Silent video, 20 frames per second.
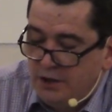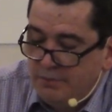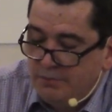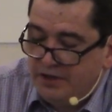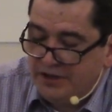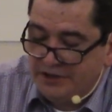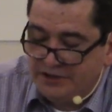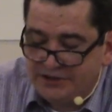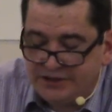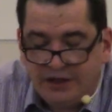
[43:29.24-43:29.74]

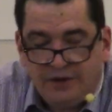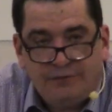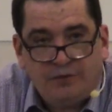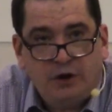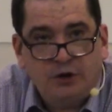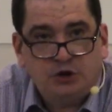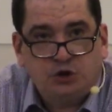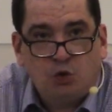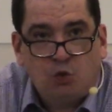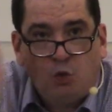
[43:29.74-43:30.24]
But you see,
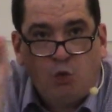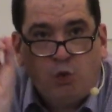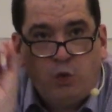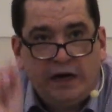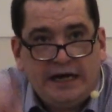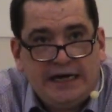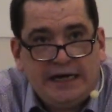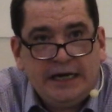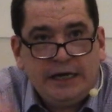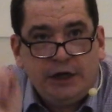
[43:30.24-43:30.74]
folks,
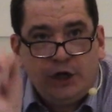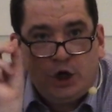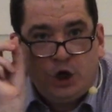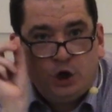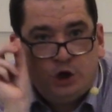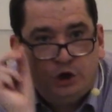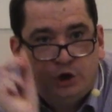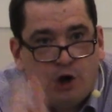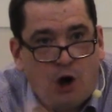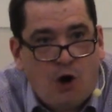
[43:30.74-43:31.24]
we
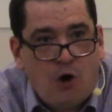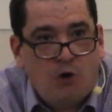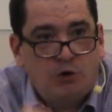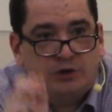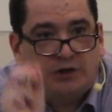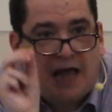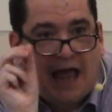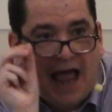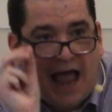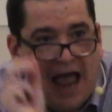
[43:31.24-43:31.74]

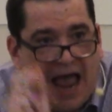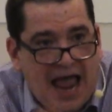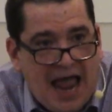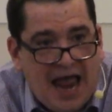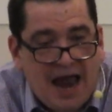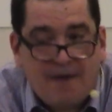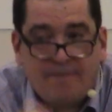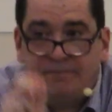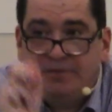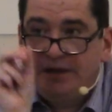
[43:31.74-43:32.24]
don't
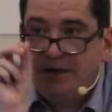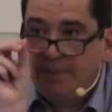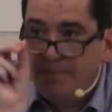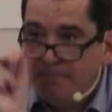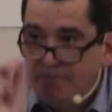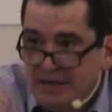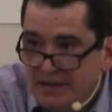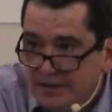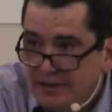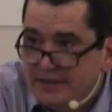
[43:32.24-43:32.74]
have the
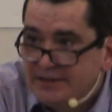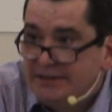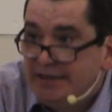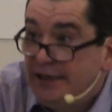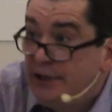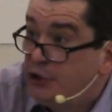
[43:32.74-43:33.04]
ability